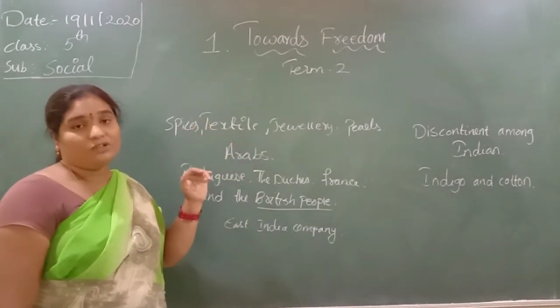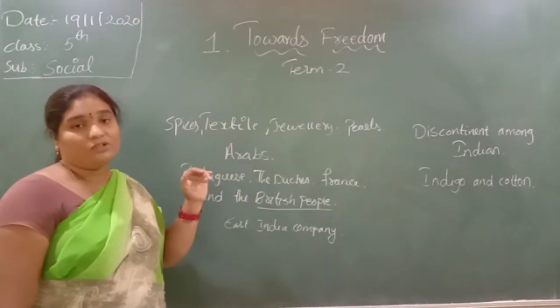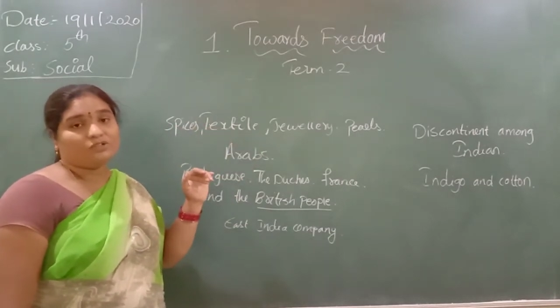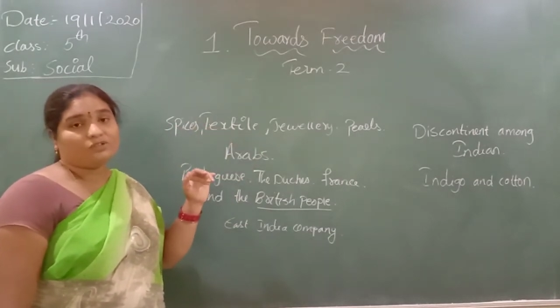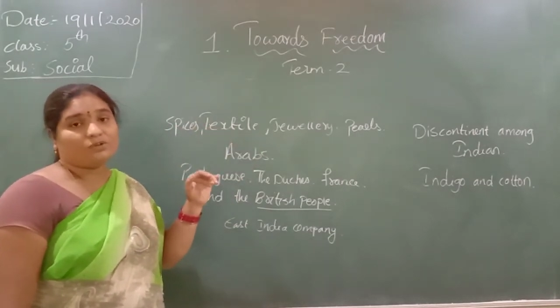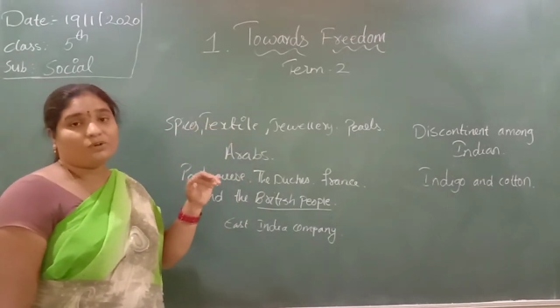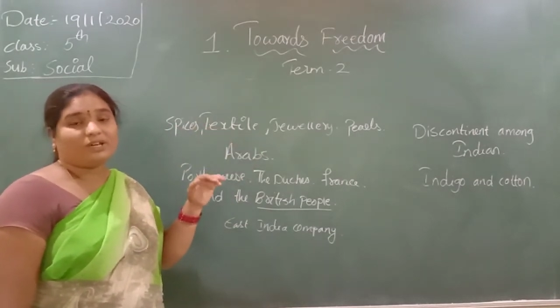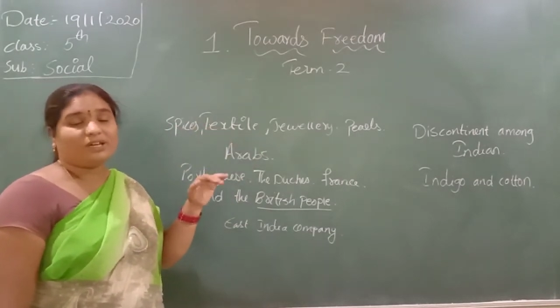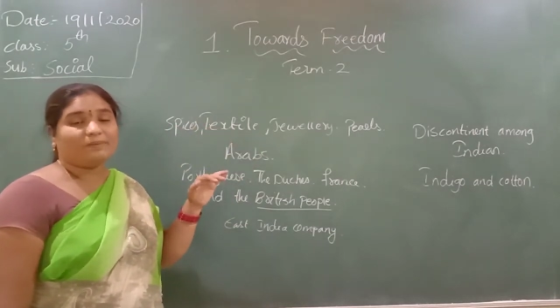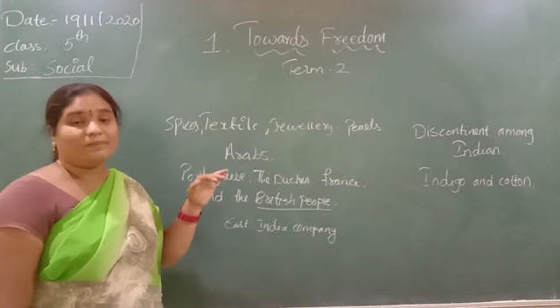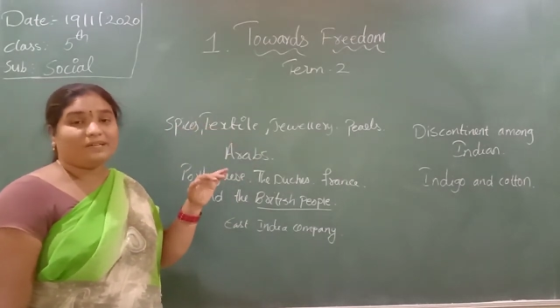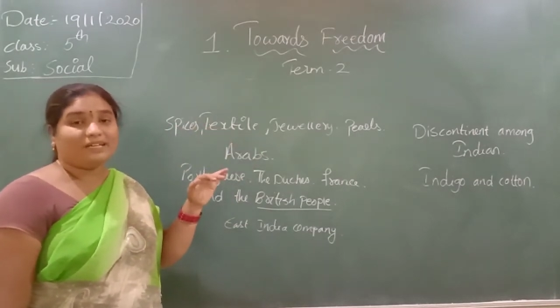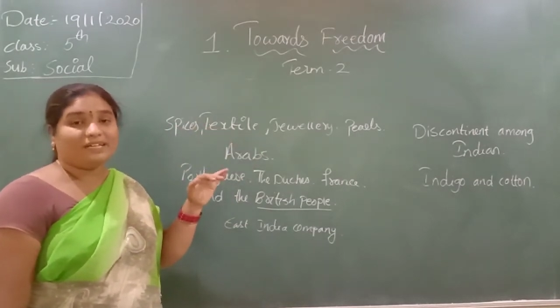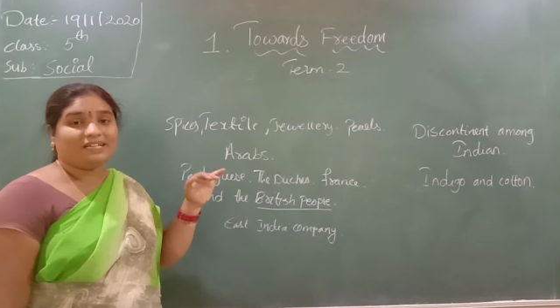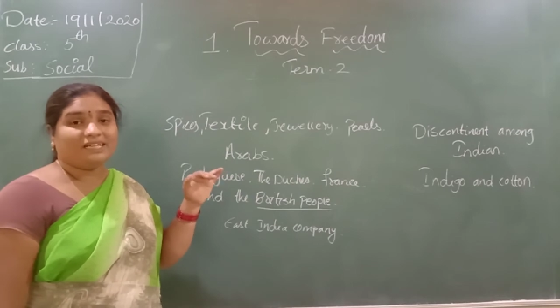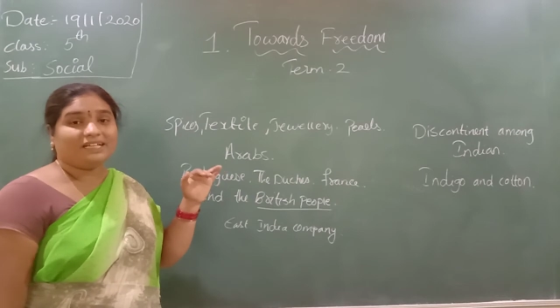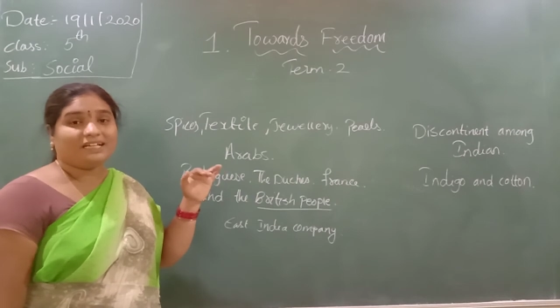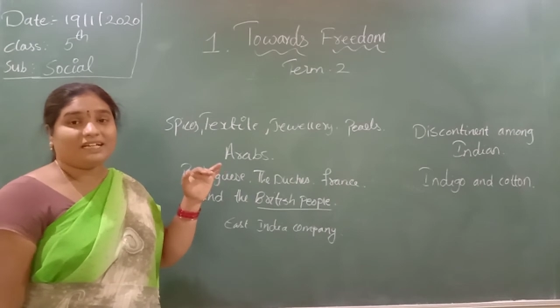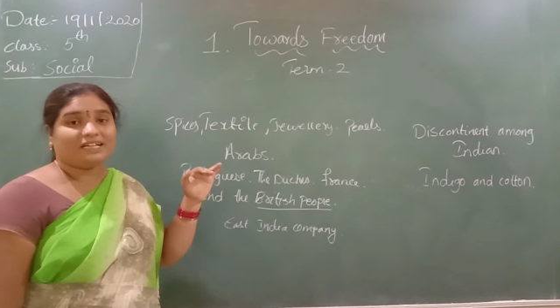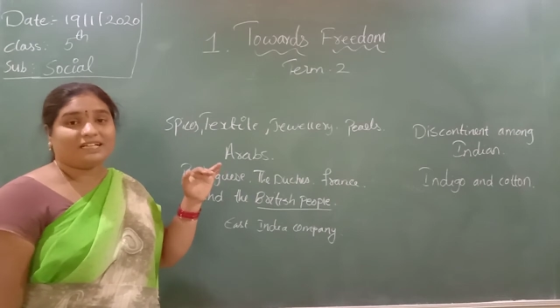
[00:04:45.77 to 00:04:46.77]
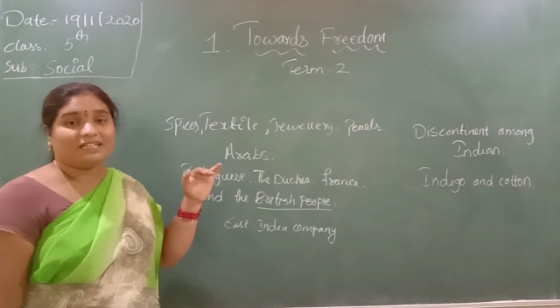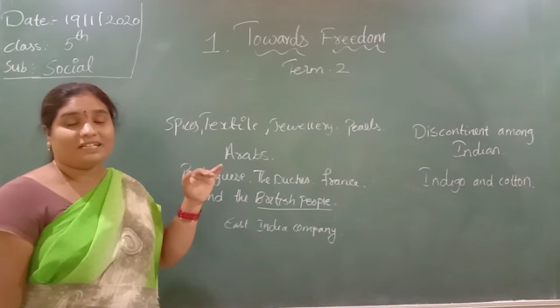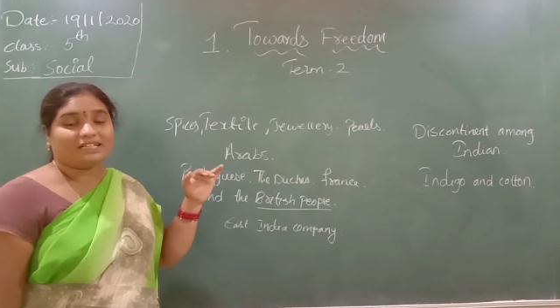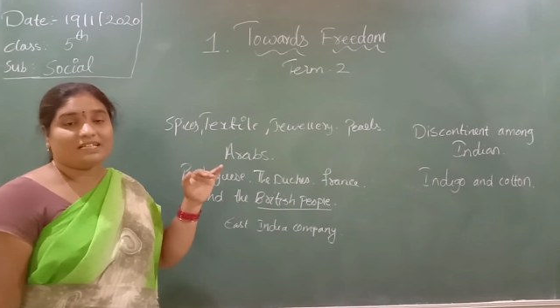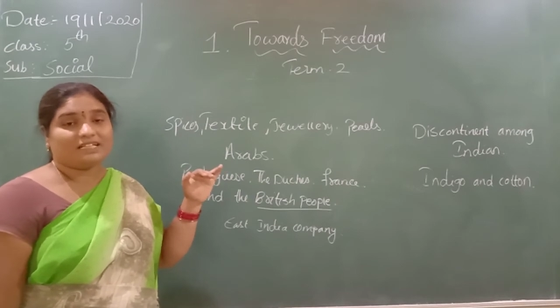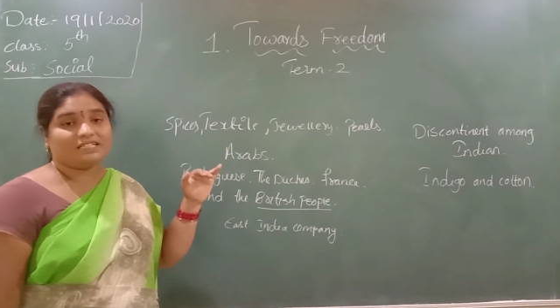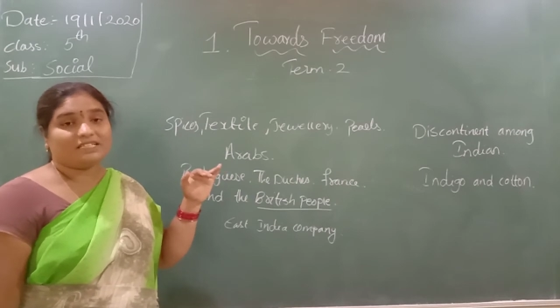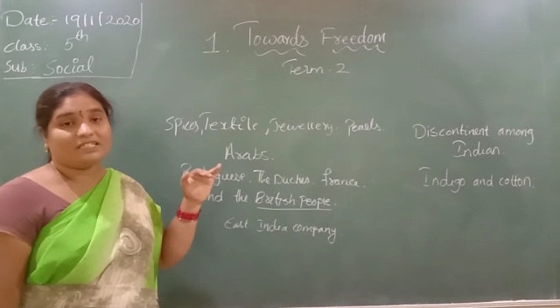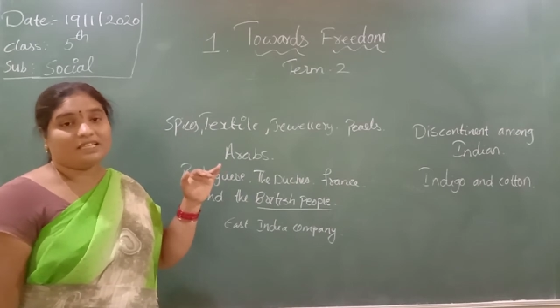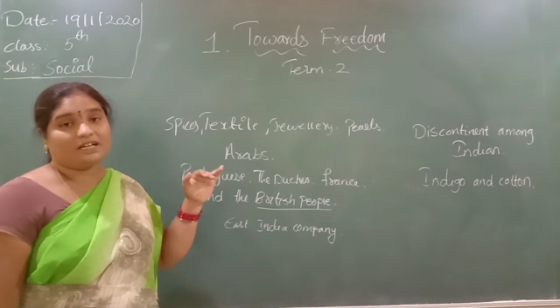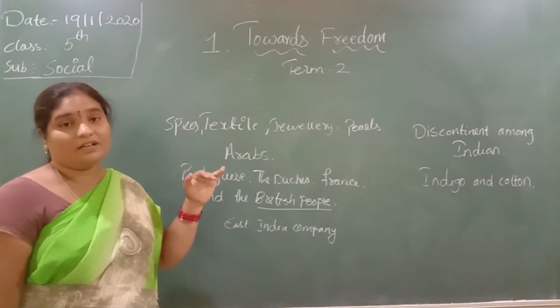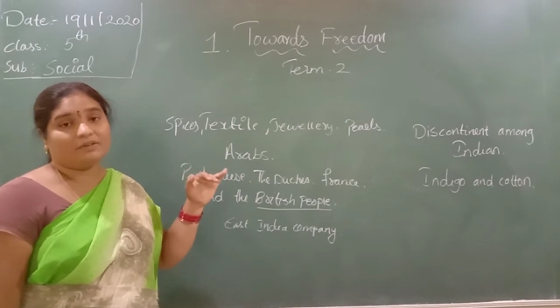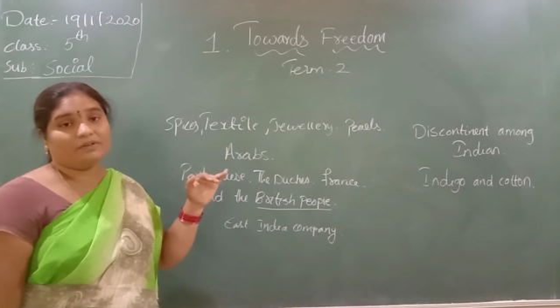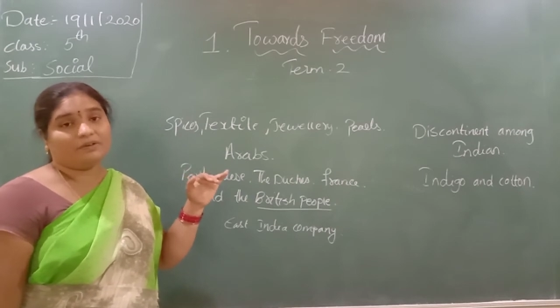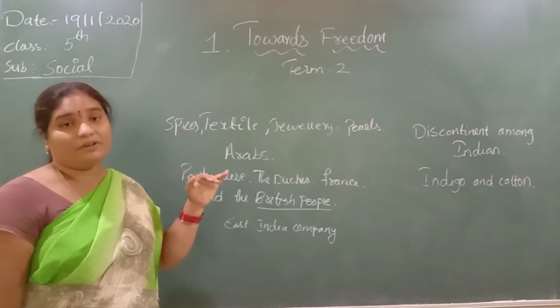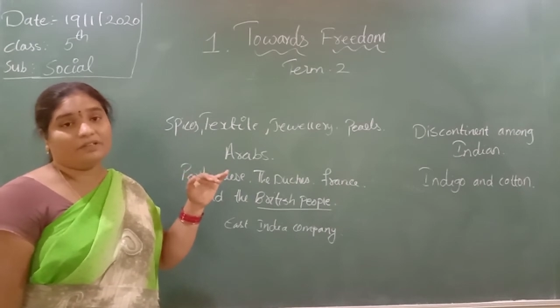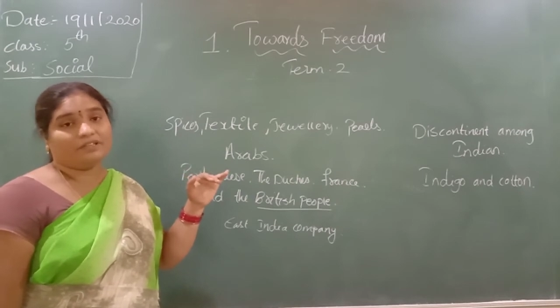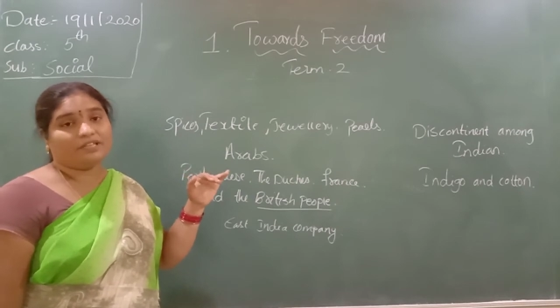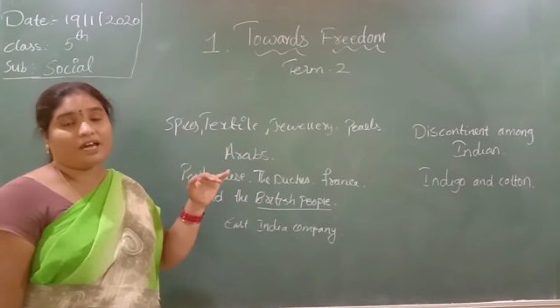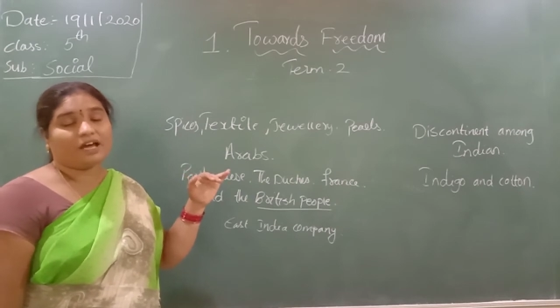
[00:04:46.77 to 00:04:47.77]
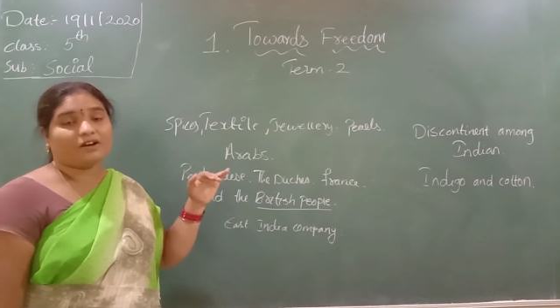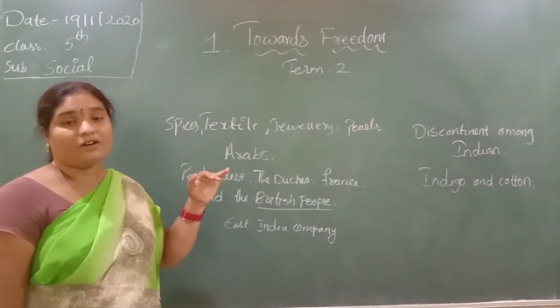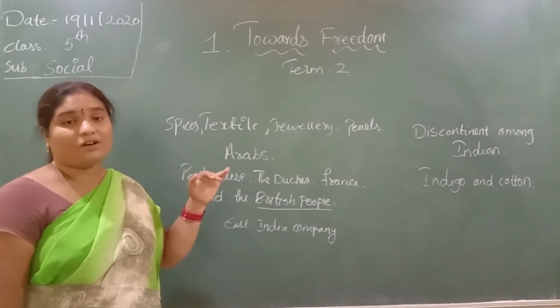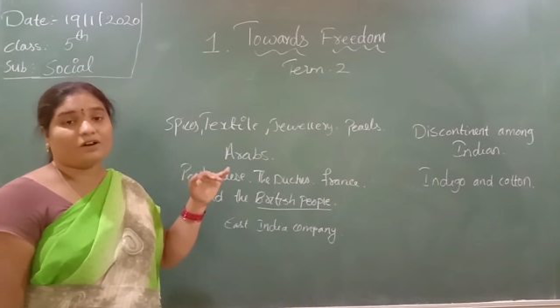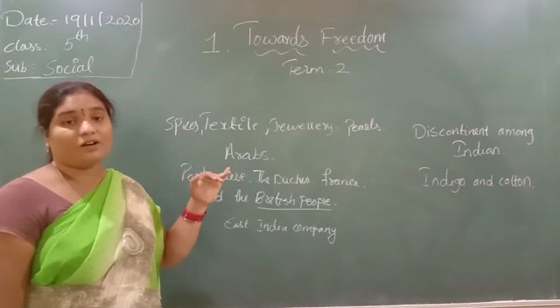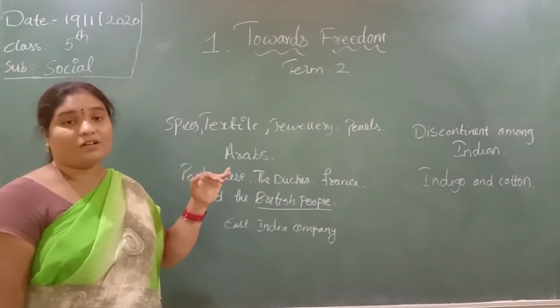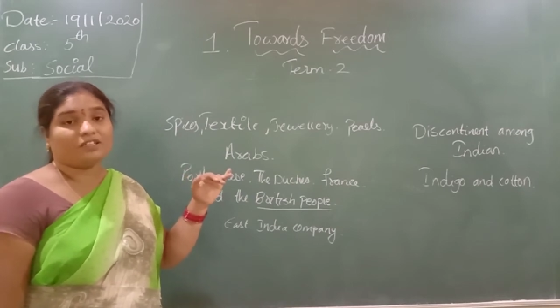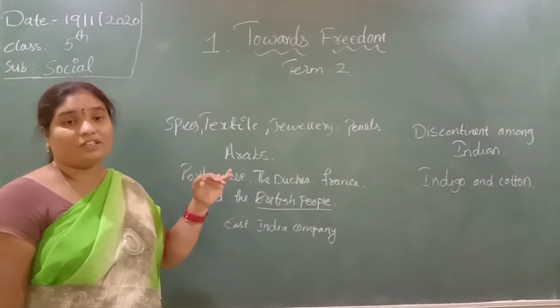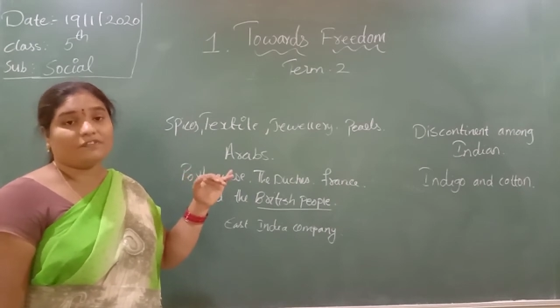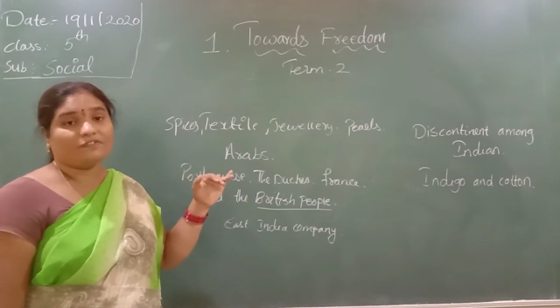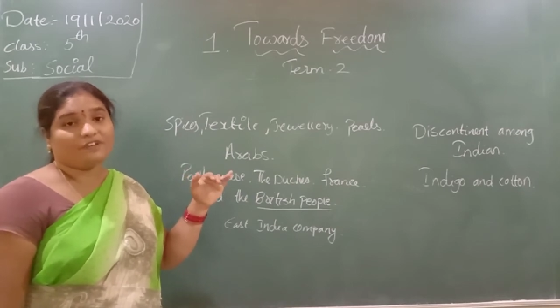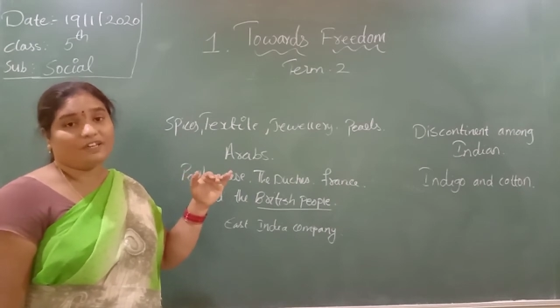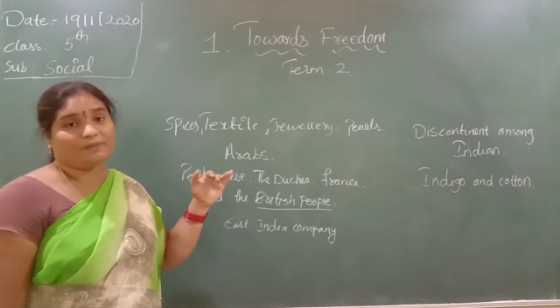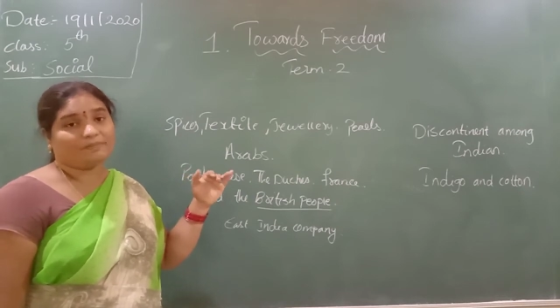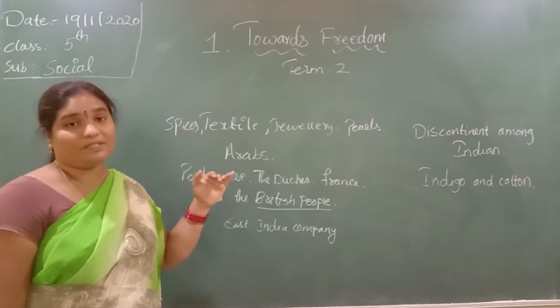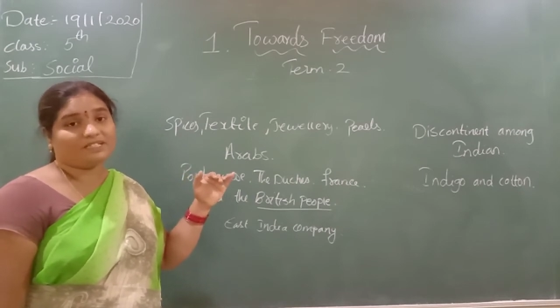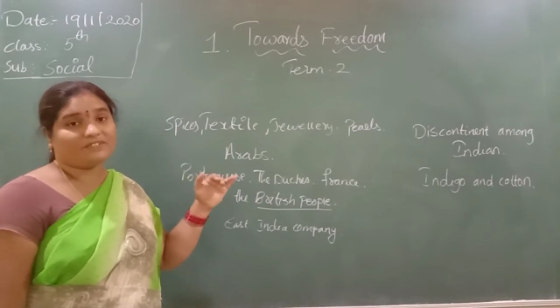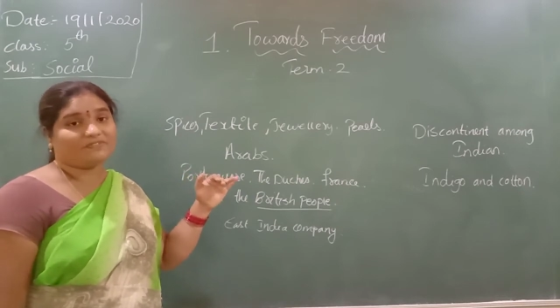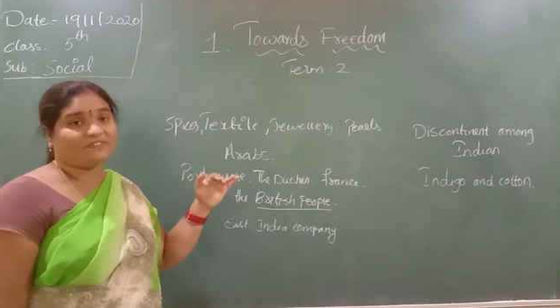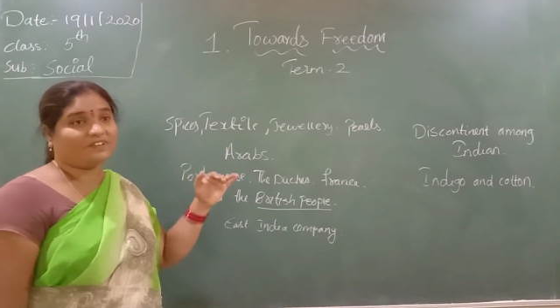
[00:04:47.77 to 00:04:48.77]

So remaining countries they are not famous